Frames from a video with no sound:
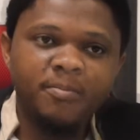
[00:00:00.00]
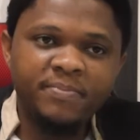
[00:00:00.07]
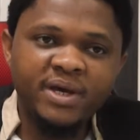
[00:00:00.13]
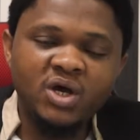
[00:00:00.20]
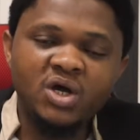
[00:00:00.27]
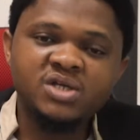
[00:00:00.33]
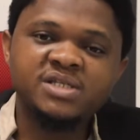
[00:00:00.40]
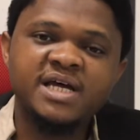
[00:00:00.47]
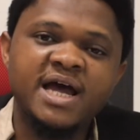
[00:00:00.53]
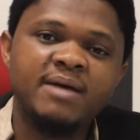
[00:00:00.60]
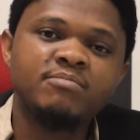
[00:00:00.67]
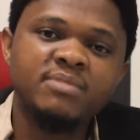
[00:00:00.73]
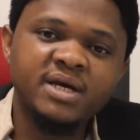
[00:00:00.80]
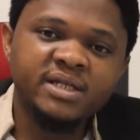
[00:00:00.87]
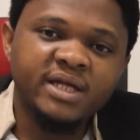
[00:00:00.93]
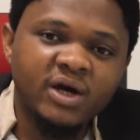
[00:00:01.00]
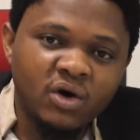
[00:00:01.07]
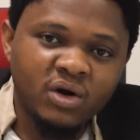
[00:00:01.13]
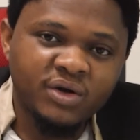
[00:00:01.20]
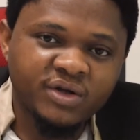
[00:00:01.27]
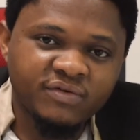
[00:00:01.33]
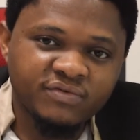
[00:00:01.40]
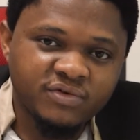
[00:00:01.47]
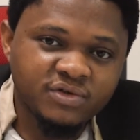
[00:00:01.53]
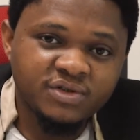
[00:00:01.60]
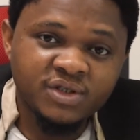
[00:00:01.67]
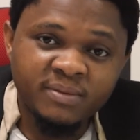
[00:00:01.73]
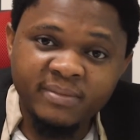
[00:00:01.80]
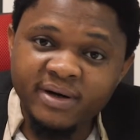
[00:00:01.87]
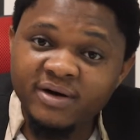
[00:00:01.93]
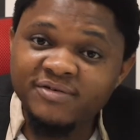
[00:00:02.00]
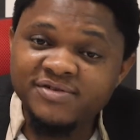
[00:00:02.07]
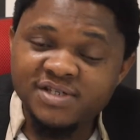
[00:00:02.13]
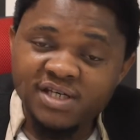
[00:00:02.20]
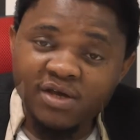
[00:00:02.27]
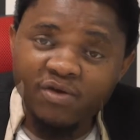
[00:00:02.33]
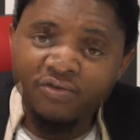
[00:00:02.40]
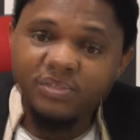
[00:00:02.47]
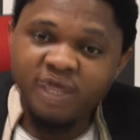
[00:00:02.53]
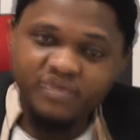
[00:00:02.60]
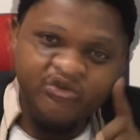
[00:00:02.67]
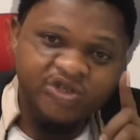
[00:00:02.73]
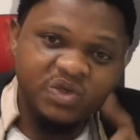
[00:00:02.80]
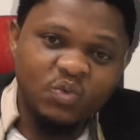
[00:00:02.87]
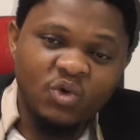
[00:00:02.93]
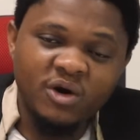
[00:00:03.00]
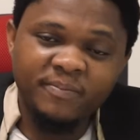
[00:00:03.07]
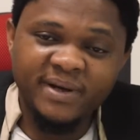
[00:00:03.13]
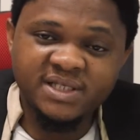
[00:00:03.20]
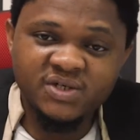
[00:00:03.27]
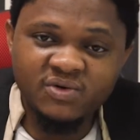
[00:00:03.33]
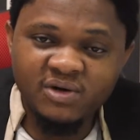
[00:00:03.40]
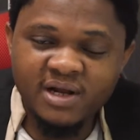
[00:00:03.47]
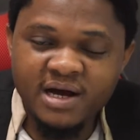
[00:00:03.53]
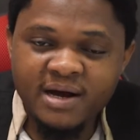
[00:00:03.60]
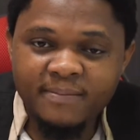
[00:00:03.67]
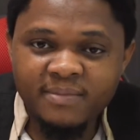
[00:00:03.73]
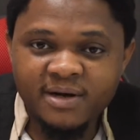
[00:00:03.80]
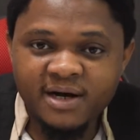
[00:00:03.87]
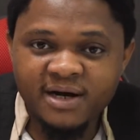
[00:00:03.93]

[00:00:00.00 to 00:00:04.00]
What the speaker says: Because I made a whole lot of good number of sales using one particular